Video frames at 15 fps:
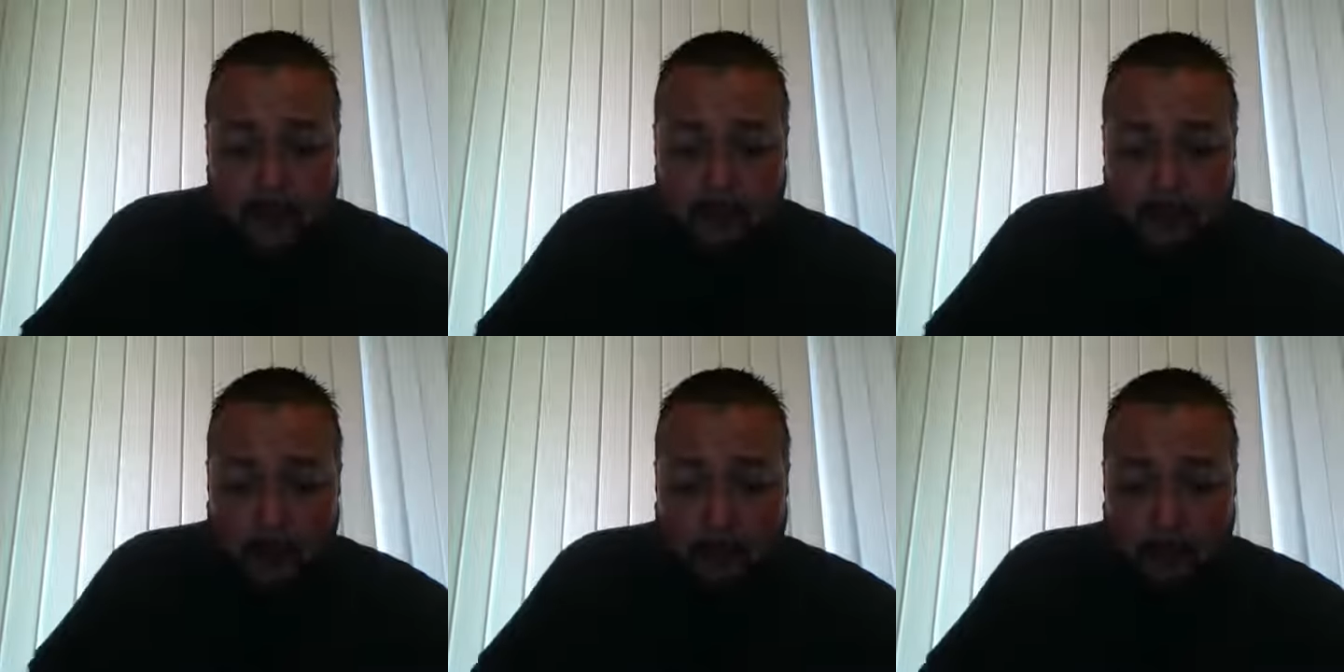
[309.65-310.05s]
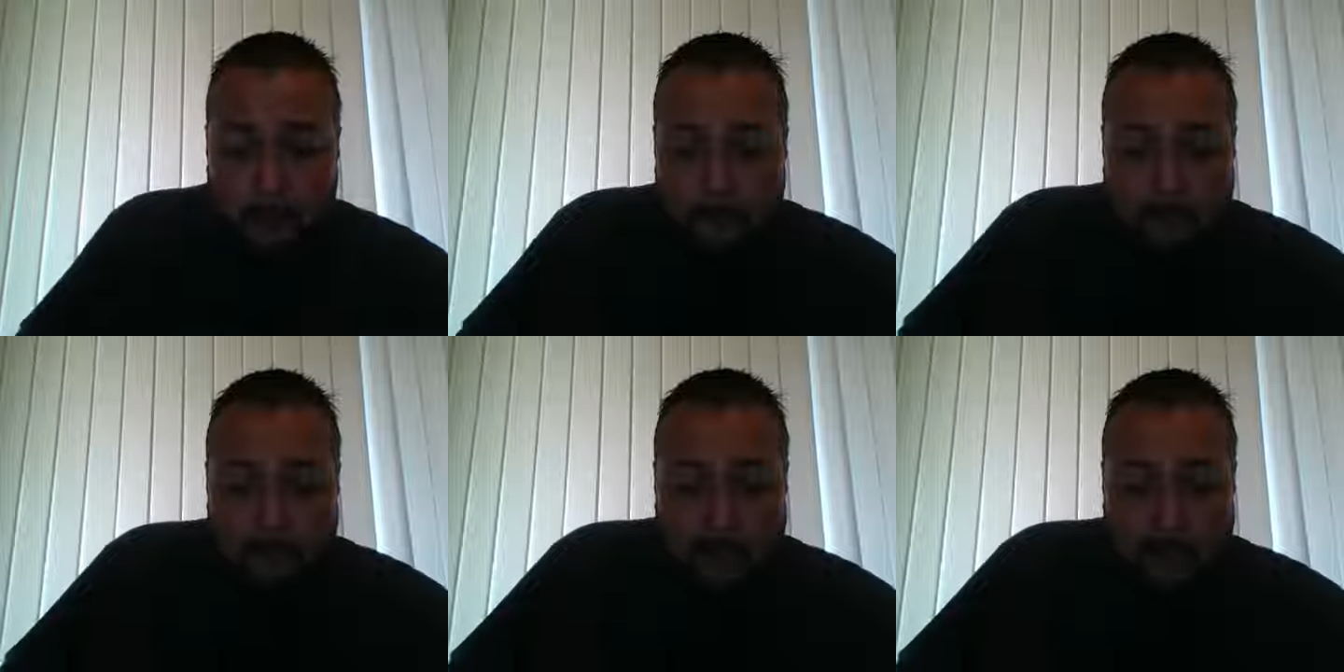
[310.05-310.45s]

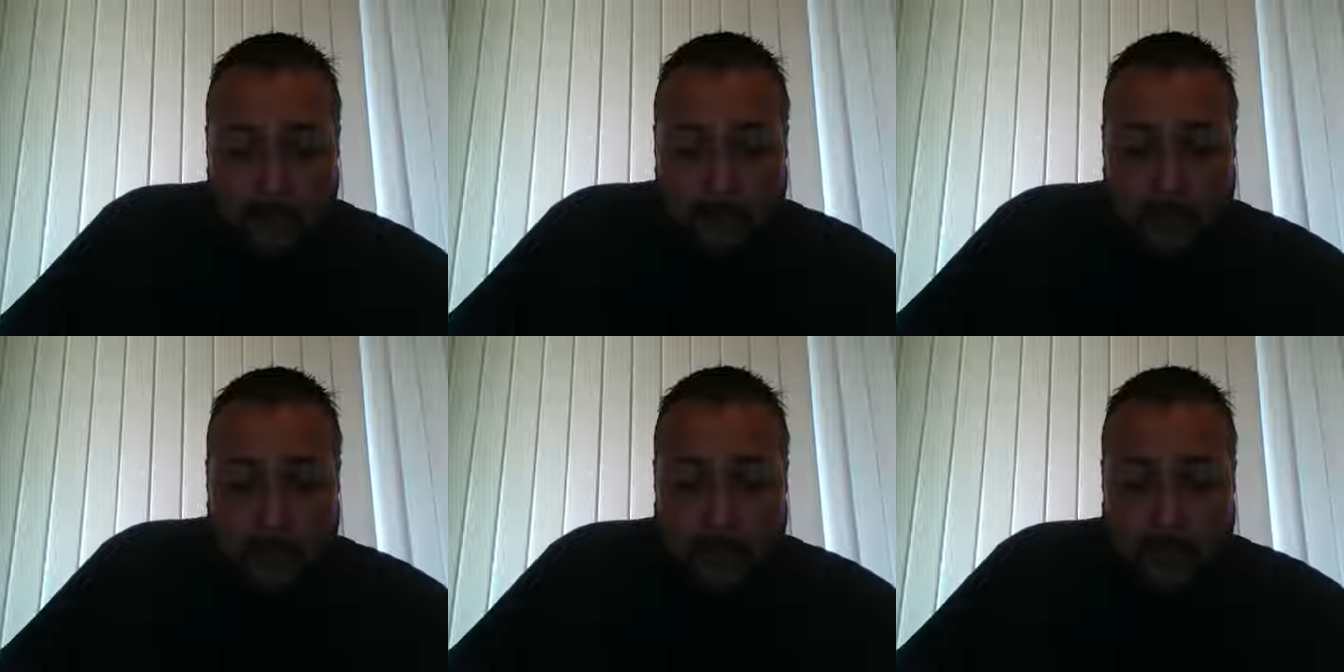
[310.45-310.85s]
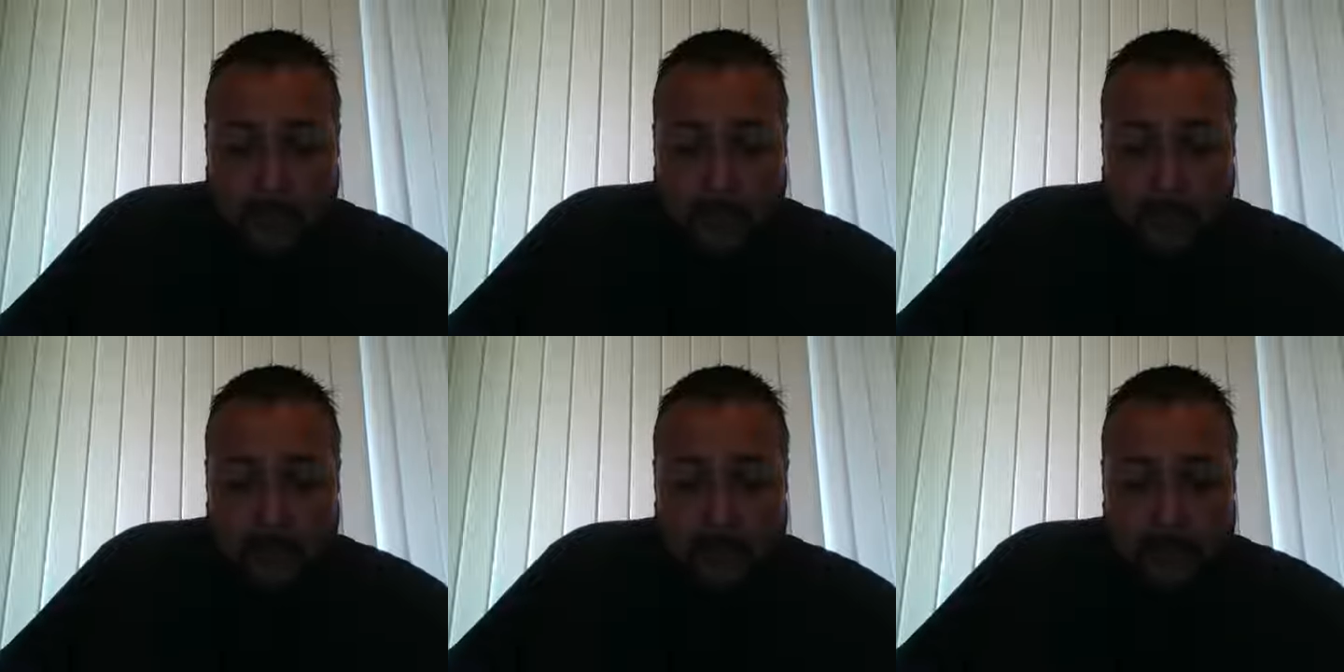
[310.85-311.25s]
So.
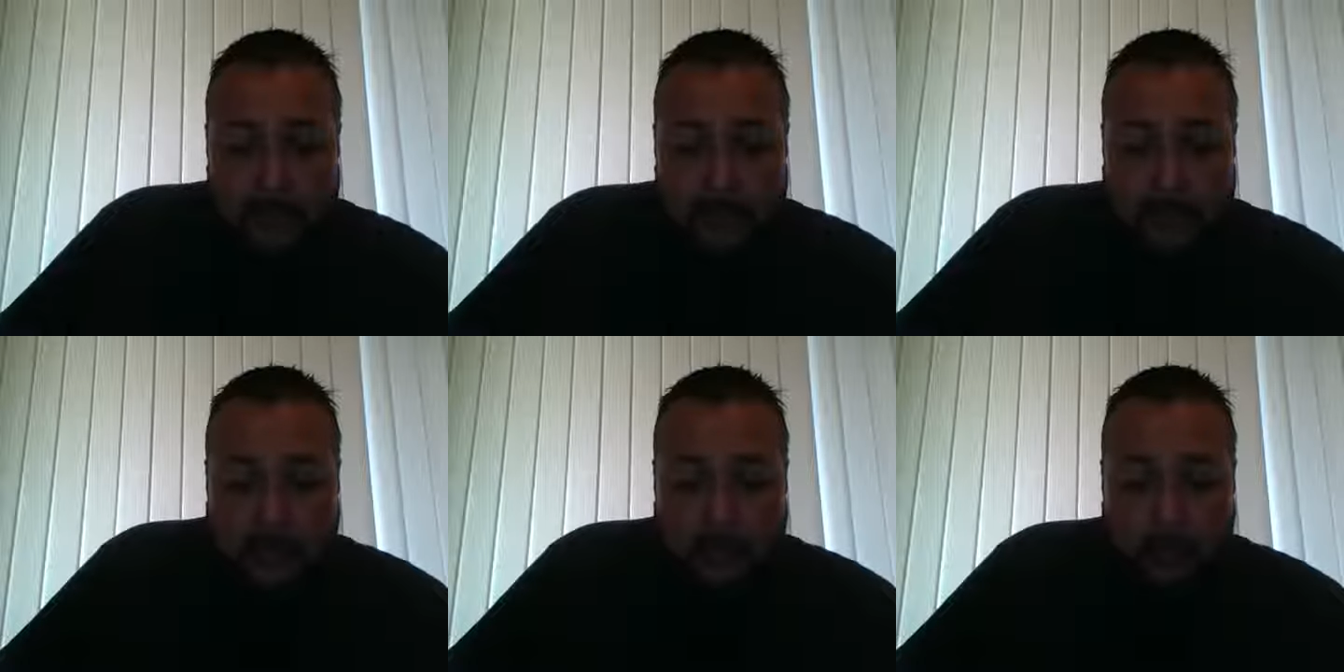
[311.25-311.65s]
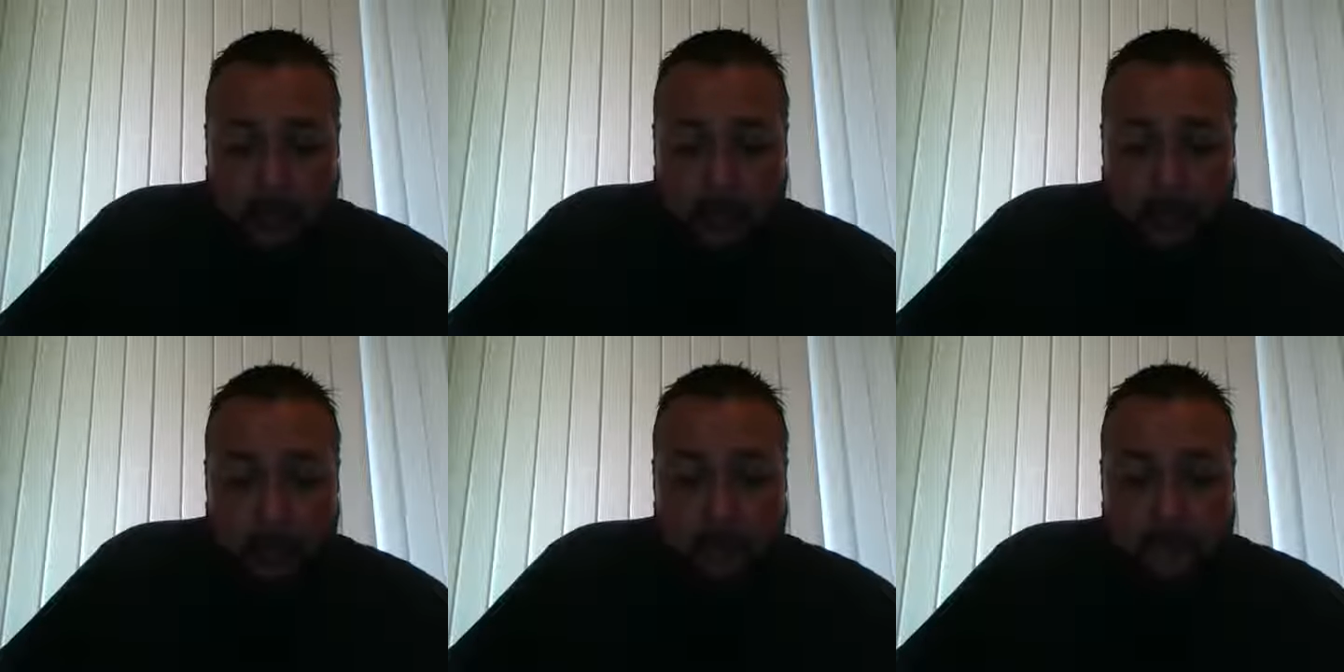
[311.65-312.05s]
the uh,
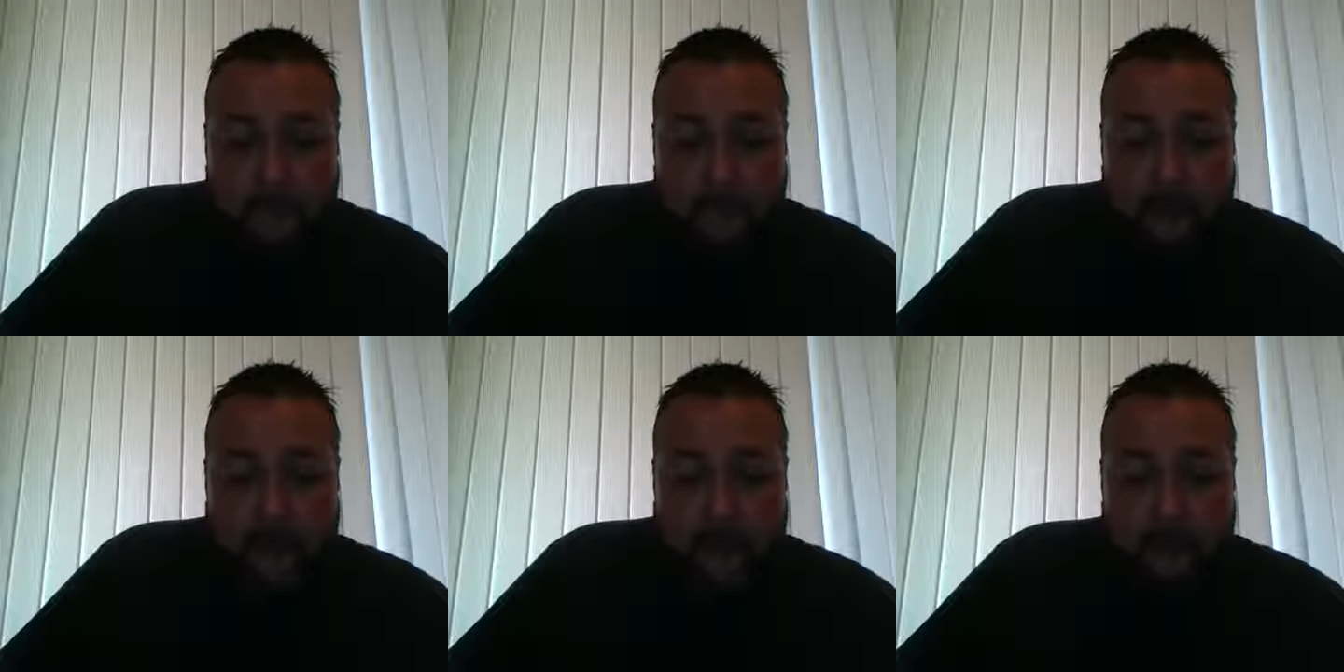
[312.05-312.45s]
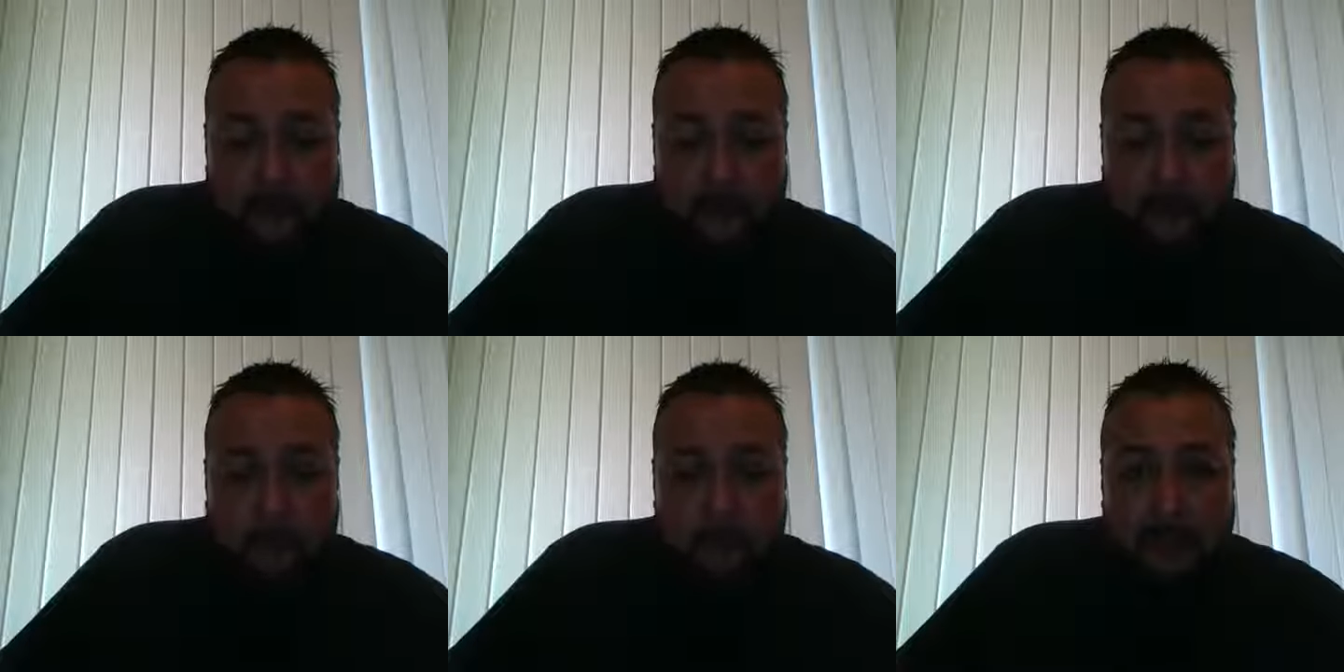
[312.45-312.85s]
the word
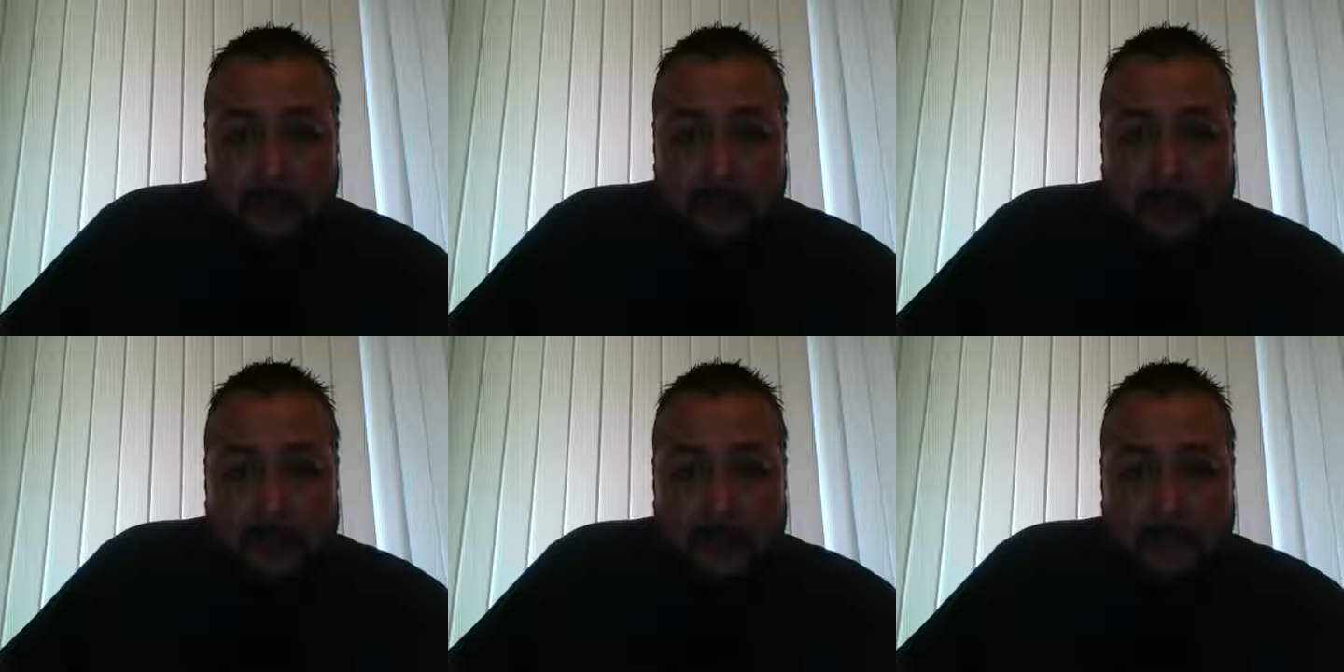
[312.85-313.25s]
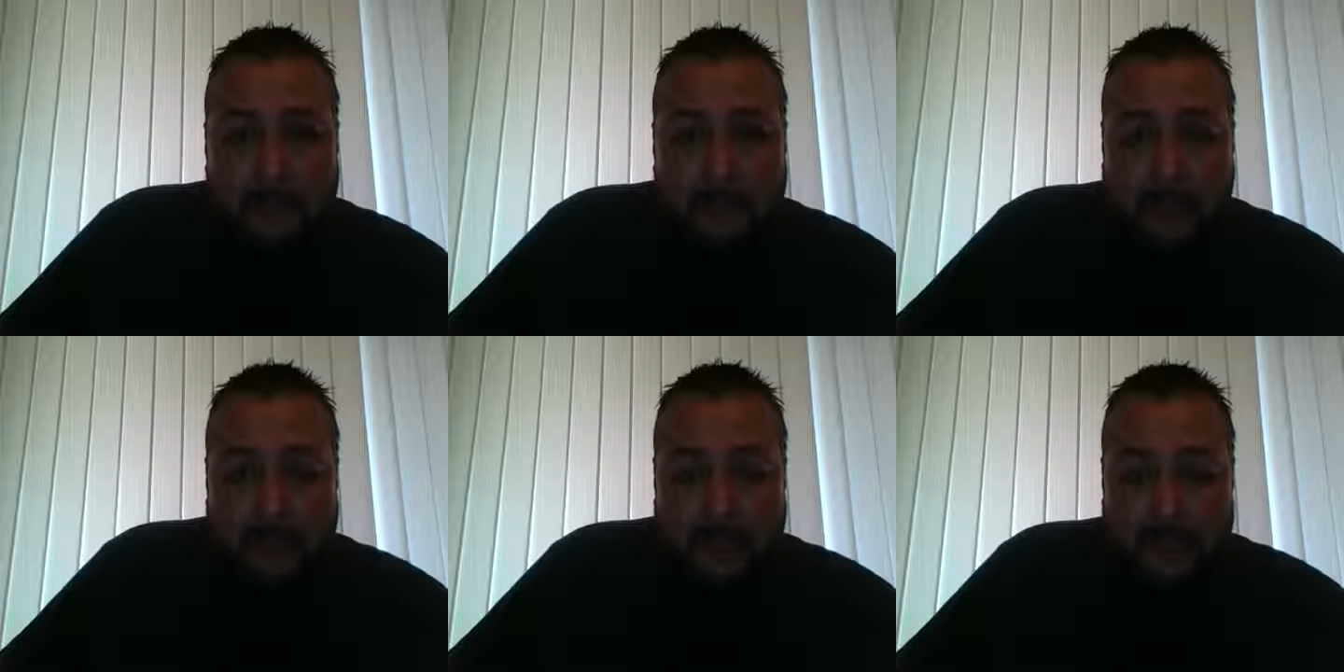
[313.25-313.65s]
faith or
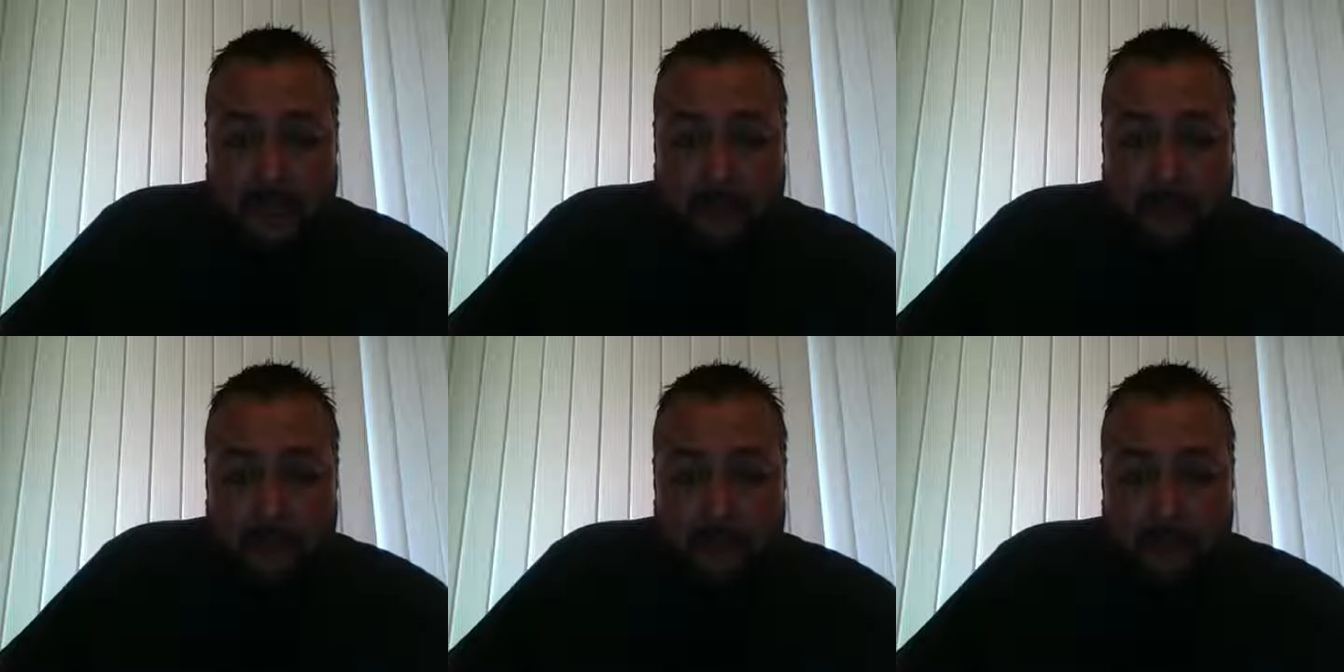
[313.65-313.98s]
believe in,